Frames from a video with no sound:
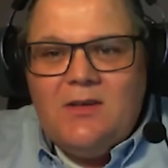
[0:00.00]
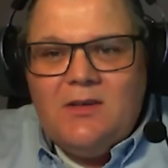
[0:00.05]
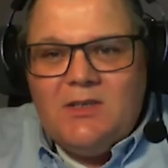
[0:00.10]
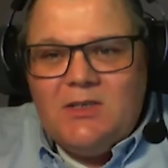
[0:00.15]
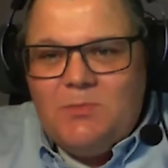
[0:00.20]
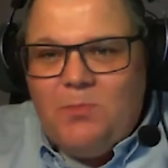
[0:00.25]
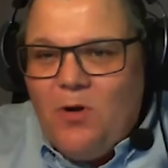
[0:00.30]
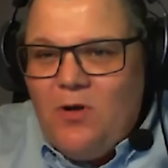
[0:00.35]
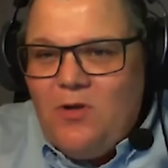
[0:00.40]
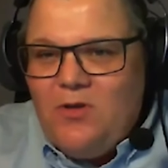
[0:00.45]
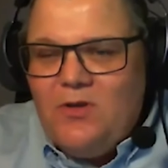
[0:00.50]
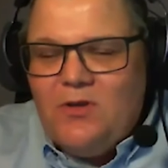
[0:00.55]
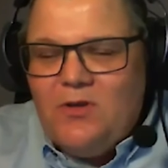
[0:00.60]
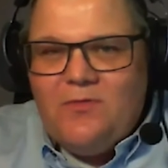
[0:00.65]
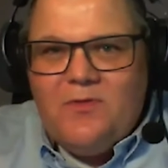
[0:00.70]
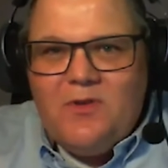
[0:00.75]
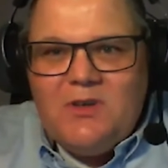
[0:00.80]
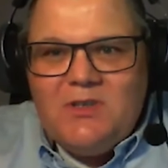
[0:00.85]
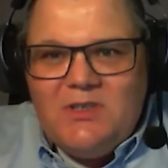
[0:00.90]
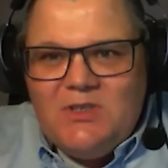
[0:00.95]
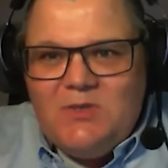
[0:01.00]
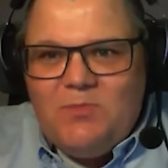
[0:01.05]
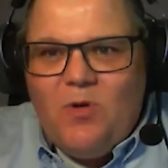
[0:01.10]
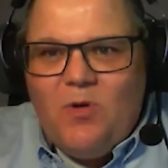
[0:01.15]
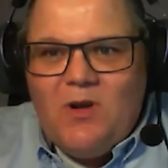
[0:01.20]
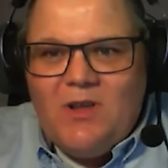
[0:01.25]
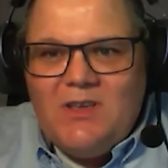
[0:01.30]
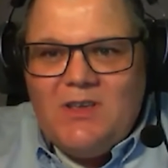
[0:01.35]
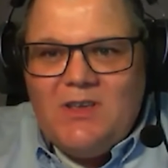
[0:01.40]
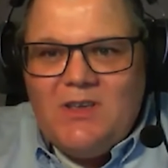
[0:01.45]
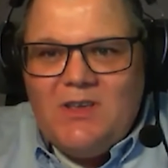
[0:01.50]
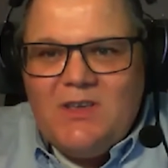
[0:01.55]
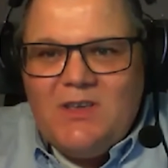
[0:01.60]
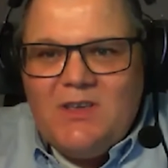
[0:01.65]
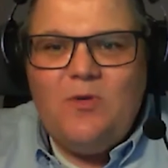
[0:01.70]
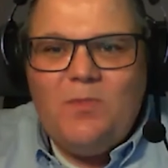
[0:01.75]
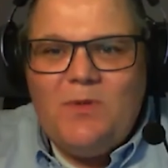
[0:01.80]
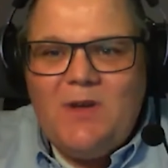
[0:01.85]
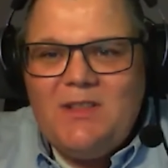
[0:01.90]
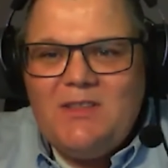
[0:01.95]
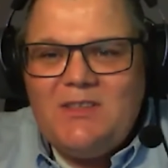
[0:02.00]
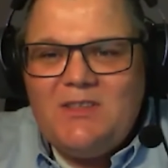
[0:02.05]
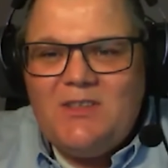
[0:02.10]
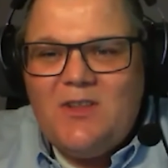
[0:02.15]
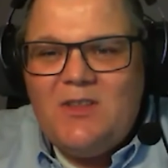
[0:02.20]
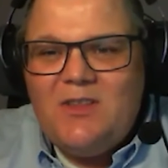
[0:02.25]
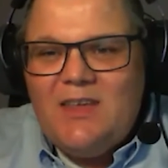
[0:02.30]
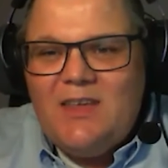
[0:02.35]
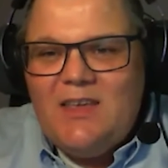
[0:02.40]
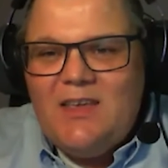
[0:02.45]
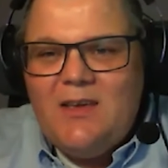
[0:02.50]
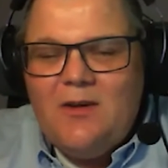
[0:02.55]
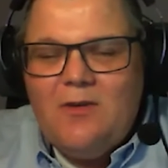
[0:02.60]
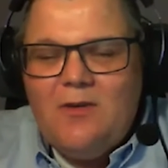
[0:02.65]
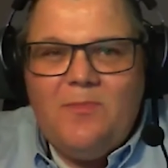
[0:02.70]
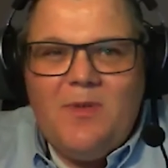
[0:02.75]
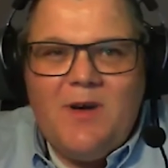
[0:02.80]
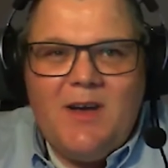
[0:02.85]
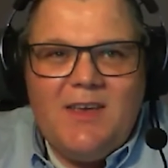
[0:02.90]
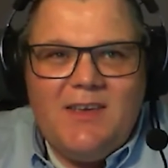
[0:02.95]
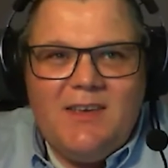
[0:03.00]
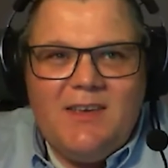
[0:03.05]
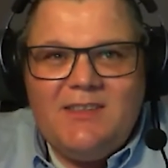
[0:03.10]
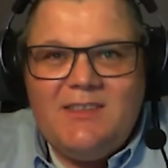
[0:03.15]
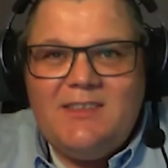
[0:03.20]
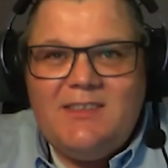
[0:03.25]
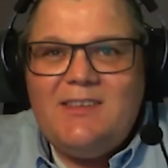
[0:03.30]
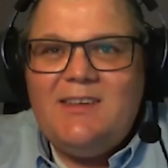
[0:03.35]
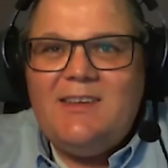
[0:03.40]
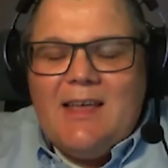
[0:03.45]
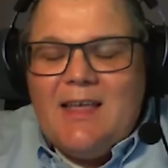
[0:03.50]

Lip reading: Small universities, small research group can start thinking of buying it.